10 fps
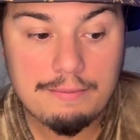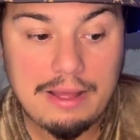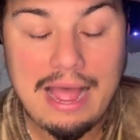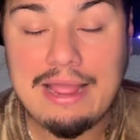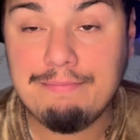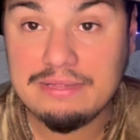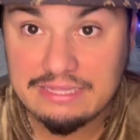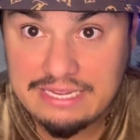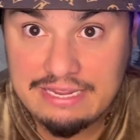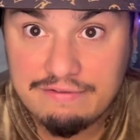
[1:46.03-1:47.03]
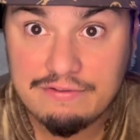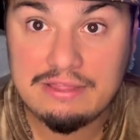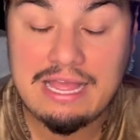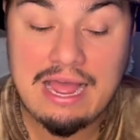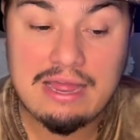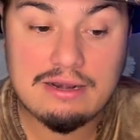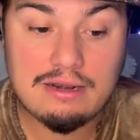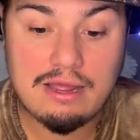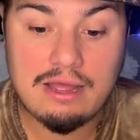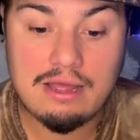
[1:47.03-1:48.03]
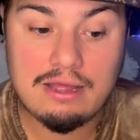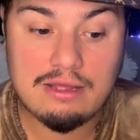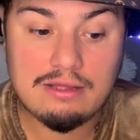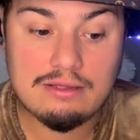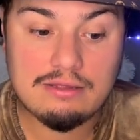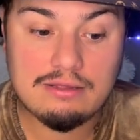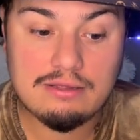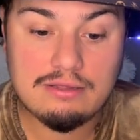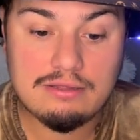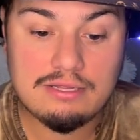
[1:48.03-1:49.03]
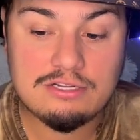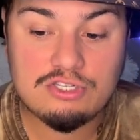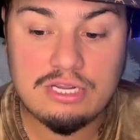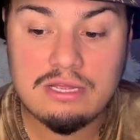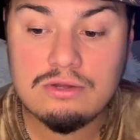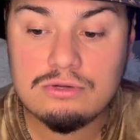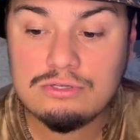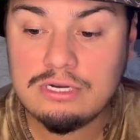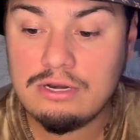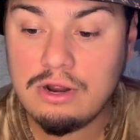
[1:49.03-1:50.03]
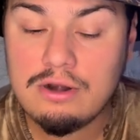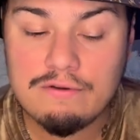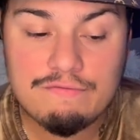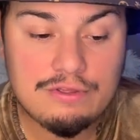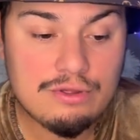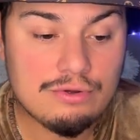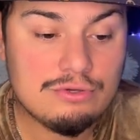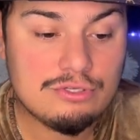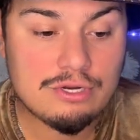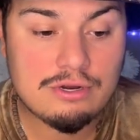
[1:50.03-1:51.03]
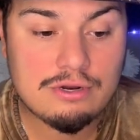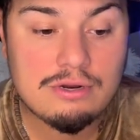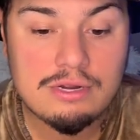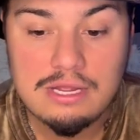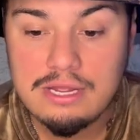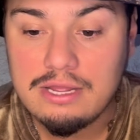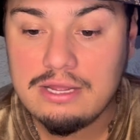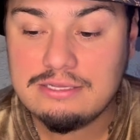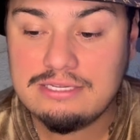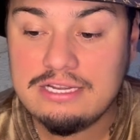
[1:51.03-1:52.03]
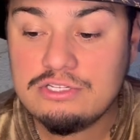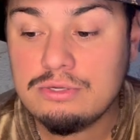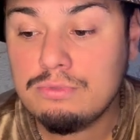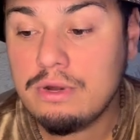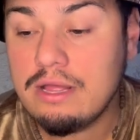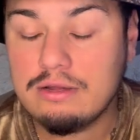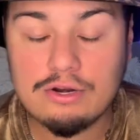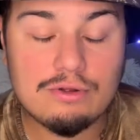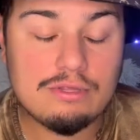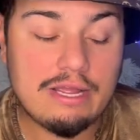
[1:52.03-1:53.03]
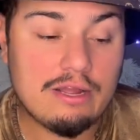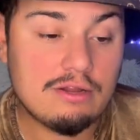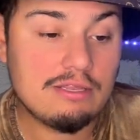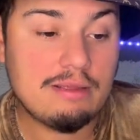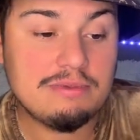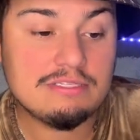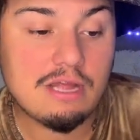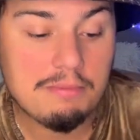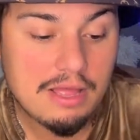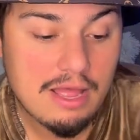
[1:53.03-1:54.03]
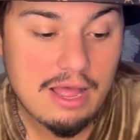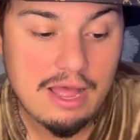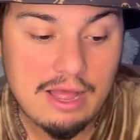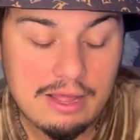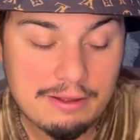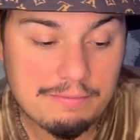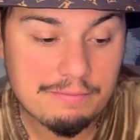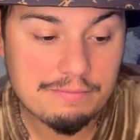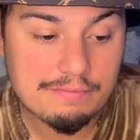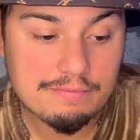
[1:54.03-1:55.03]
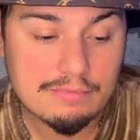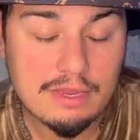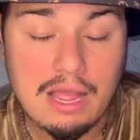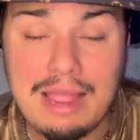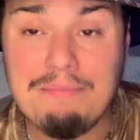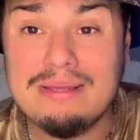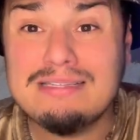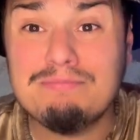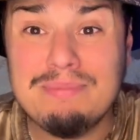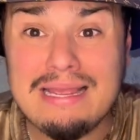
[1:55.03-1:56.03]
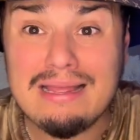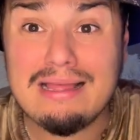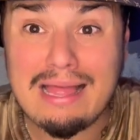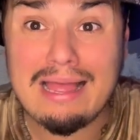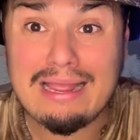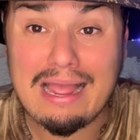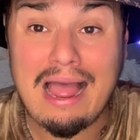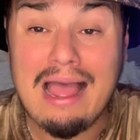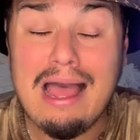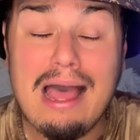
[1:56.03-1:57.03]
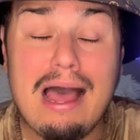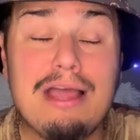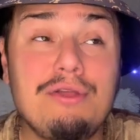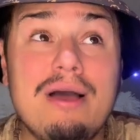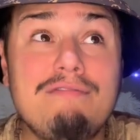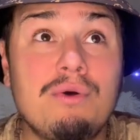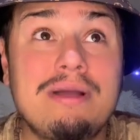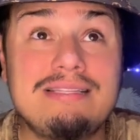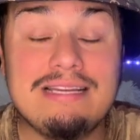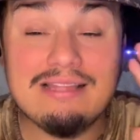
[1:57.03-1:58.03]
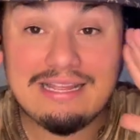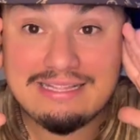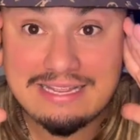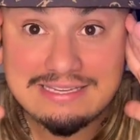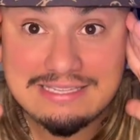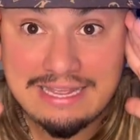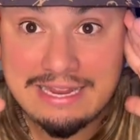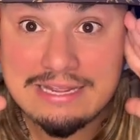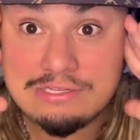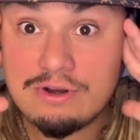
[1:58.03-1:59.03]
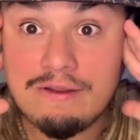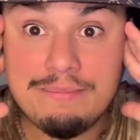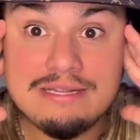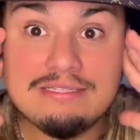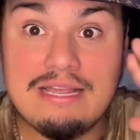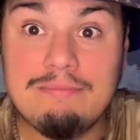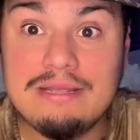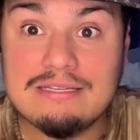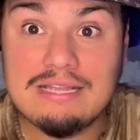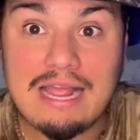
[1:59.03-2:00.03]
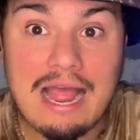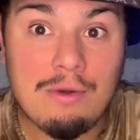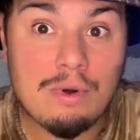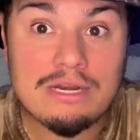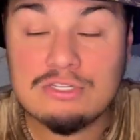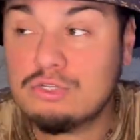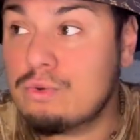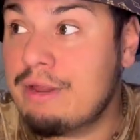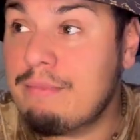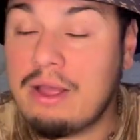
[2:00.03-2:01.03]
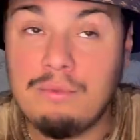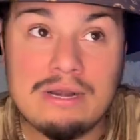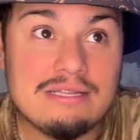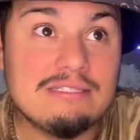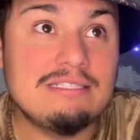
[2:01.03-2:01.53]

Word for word: I believe that the children are future, teach them well. Girl, hang on, let me stop. I miss being like, you have no idea, like this thing is driving me insane because like I want to scream, I want to